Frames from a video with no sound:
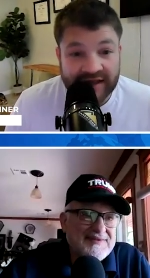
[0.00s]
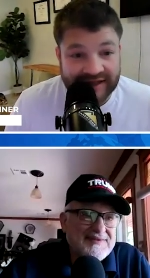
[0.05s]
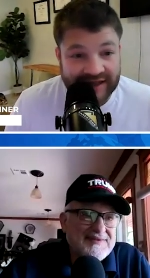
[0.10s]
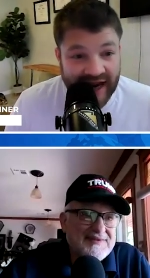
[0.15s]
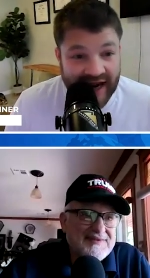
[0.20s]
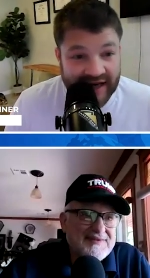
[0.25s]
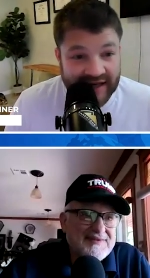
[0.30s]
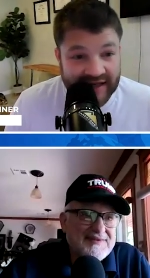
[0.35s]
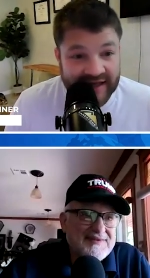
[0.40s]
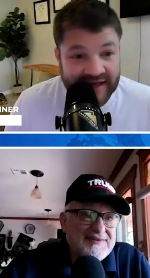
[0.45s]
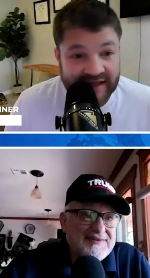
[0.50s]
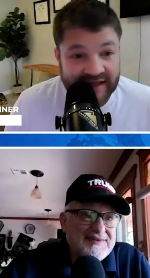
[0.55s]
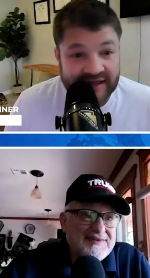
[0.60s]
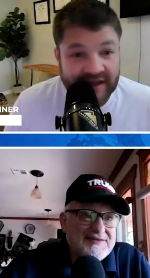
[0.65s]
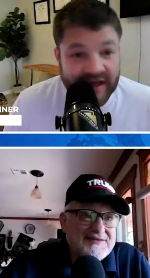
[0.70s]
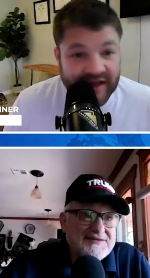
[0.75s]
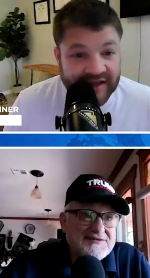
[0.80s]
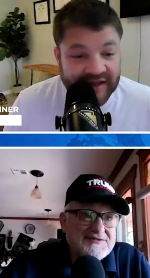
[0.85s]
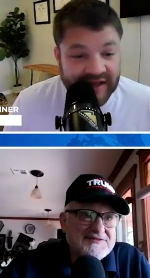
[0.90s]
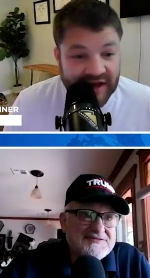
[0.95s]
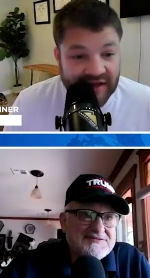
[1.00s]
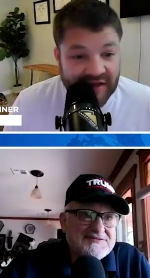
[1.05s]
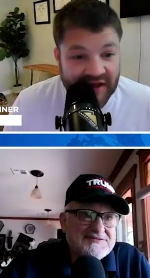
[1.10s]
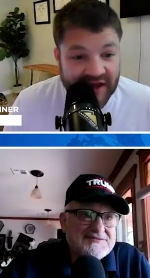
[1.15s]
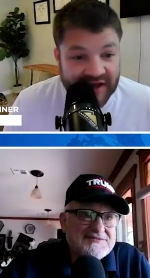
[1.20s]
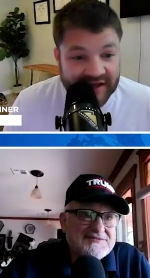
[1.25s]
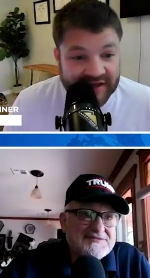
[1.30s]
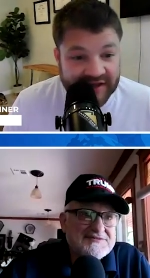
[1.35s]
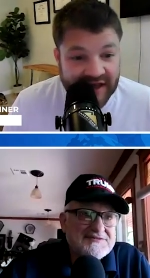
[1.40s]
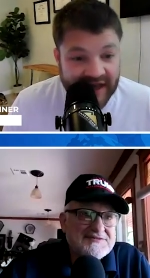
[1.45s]
Speaker 1: scientist. Listen to
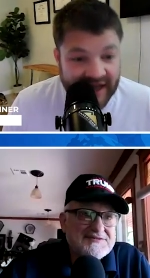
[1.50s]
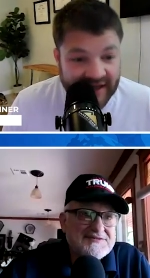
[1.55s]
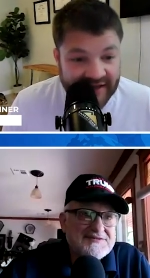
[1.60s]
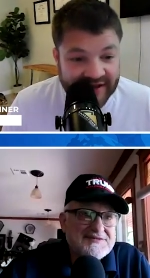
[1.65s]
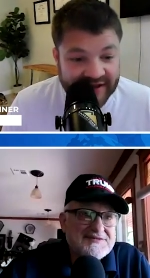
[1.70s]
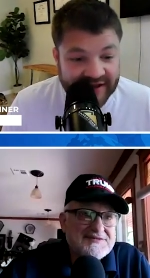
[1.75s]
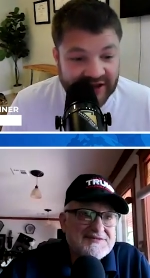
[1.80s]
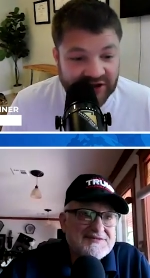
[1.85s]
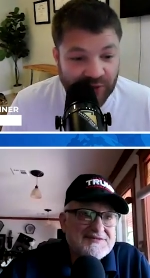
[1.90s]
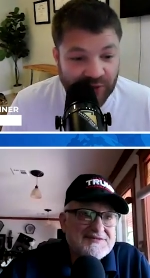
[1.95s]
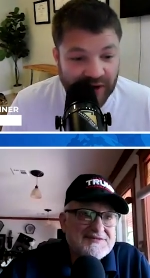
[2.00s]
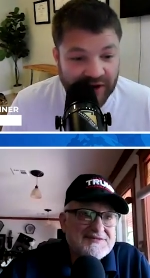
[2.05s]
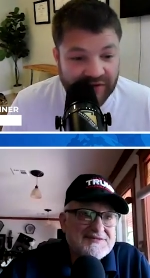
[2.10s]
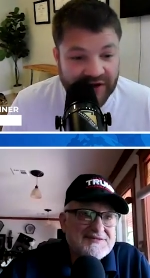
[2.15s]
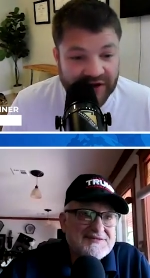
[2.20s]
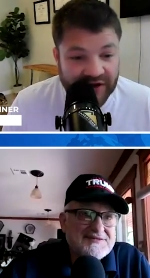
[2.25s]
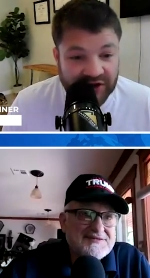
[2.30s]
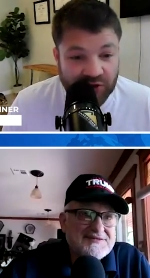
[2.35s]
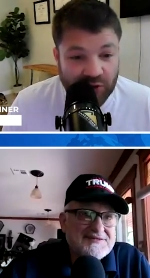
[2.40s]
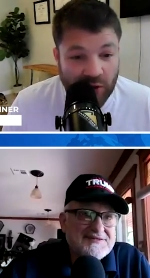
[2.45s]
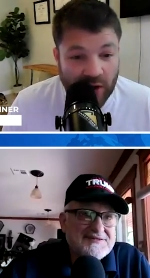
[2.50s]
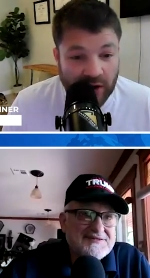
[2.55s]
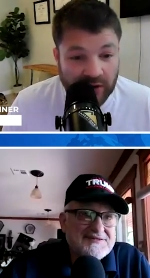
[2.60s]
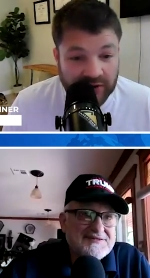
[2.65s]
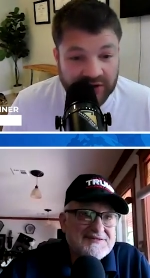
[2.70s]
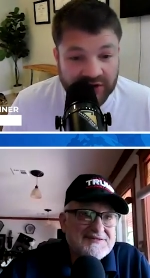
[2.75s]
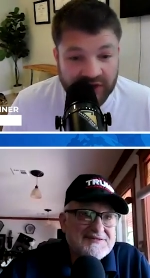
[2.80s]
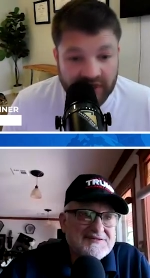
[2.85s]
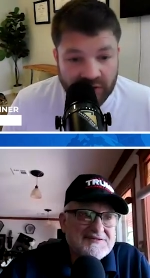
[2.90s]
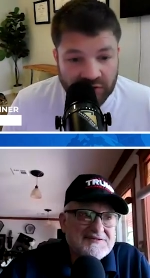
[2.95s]
this. This is one of his
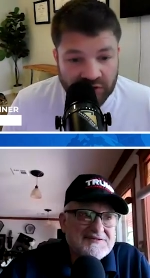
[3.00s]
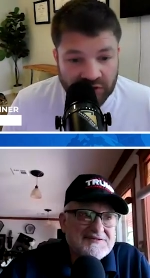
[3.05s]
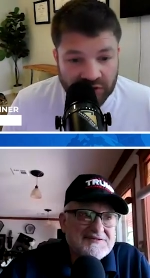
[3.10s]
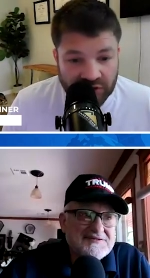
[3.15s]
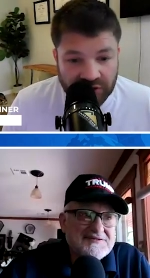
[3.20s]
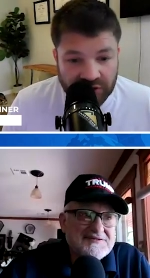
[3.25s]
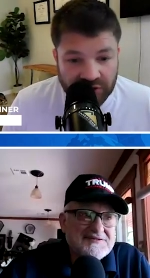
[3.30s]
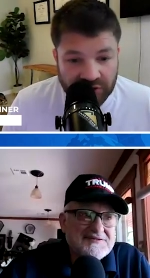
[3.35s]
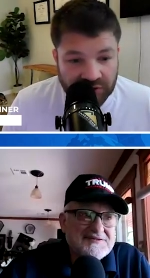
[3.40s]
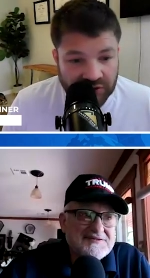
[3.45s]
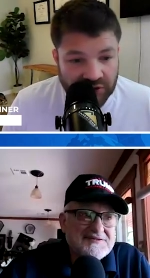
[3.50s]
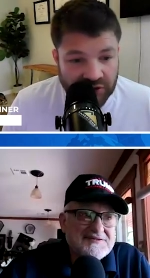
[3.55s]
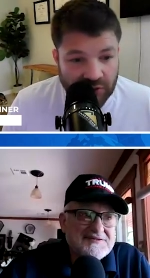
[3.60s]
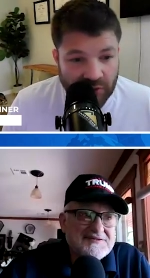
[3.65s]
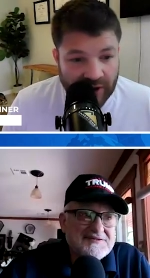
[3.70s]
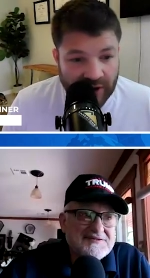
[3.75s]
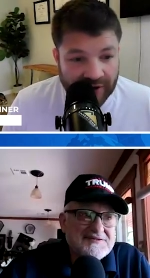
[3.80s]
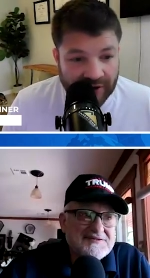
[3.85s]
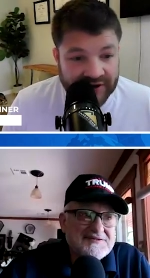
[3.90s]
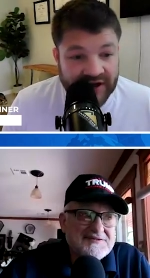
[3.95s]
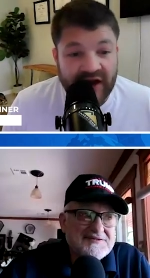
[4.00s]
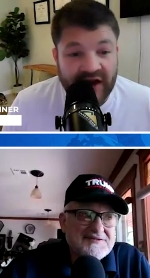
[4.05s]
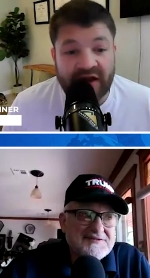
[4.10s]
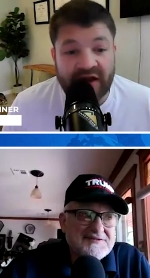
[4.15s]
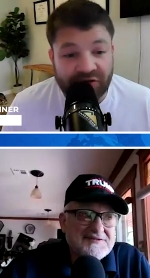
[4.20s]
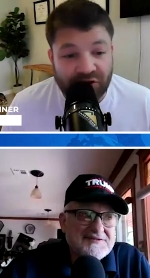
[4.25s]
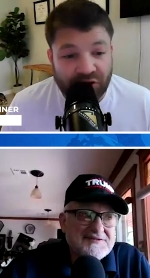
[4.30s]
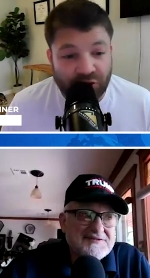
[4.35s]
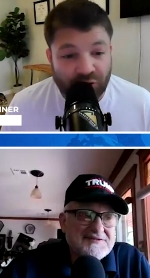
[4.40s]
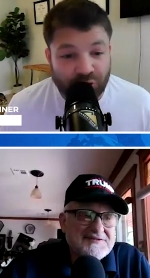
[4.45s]
quotes. Do, do, do, do, Where is it?
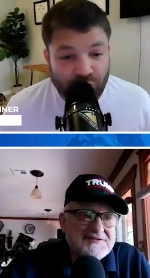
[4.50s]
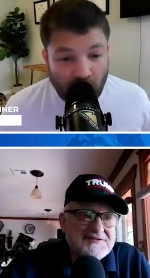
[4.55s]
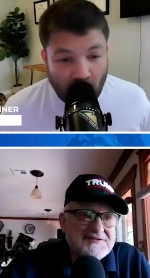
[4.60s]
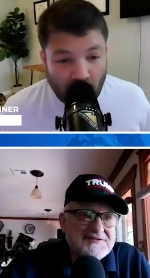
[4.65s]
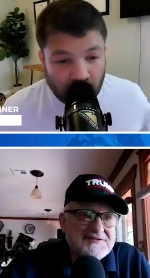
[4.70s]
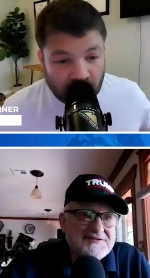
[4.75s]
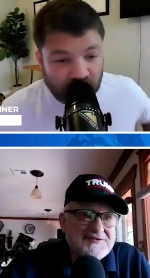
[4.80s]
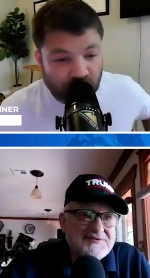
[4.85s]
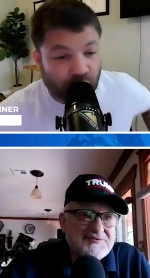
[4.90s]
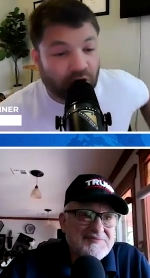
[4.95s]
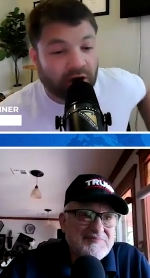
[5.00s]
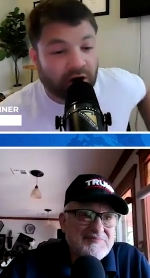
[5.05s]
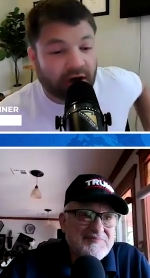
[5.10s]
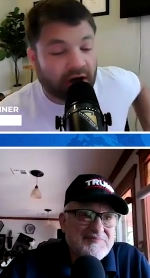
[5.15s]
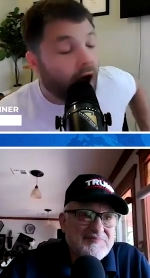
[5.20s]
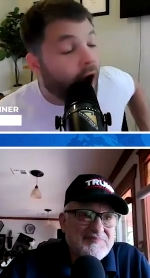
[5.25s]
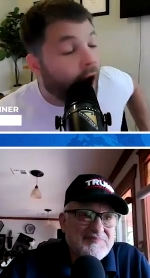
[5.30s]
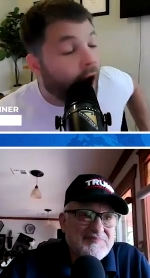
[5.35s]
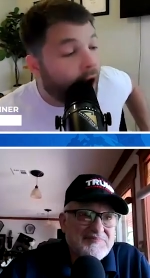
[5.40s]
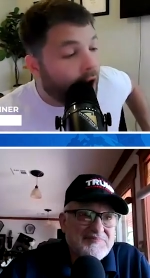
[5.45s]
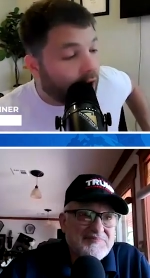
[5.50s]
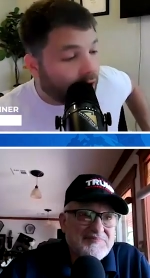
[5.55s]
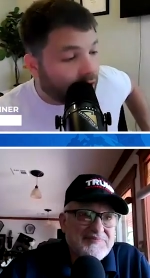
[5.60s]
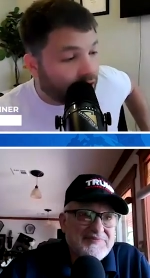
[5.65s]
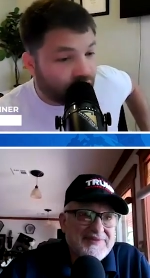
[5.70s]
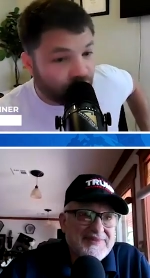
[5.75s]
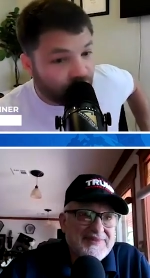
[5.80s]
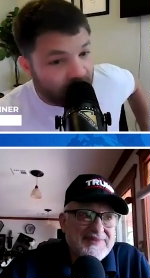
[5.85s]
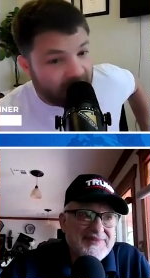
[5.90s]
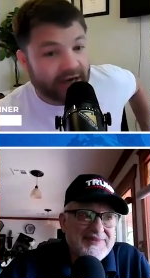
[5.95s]
If the roads were
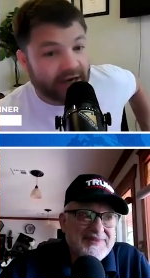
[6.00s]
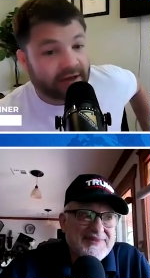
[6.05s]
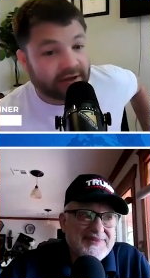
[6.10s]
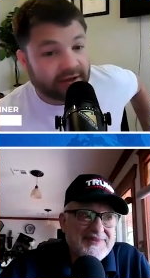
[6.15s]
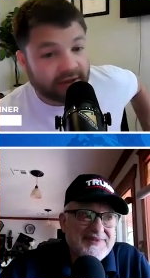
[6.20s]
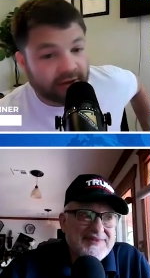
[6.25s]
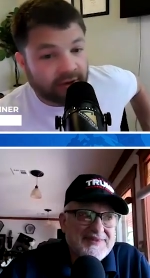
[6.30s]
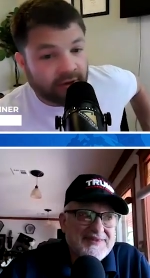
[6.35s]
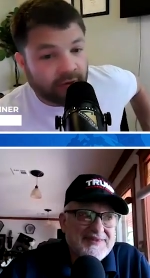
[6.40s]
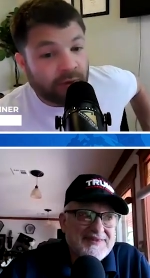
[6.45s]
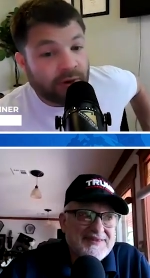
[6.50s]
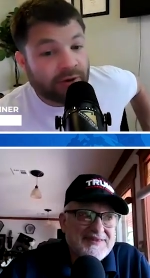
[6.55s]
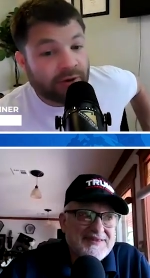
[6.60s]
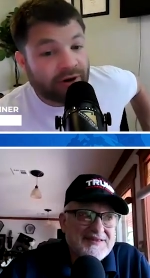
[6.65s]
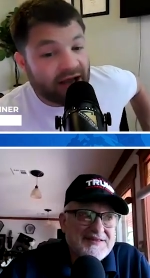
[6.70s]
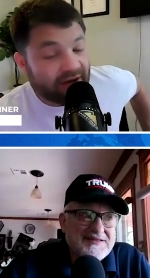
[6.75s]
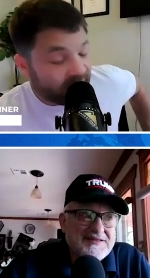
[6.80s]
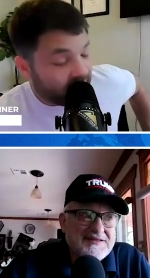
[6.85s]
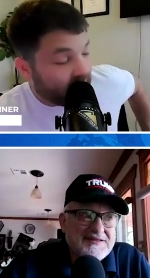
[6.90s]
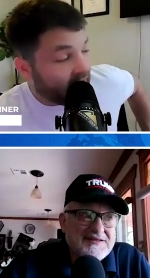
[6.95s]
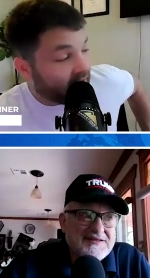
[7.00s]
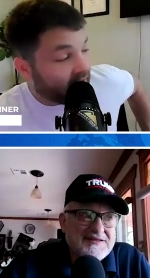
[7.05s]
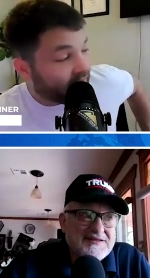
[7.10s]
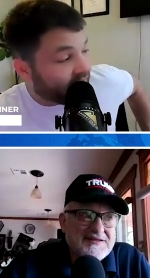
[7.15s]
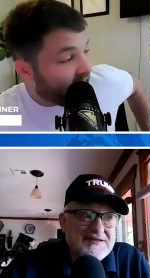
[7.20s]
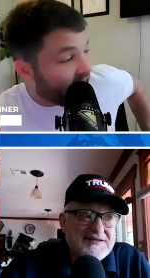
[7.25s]
concrete, we would have about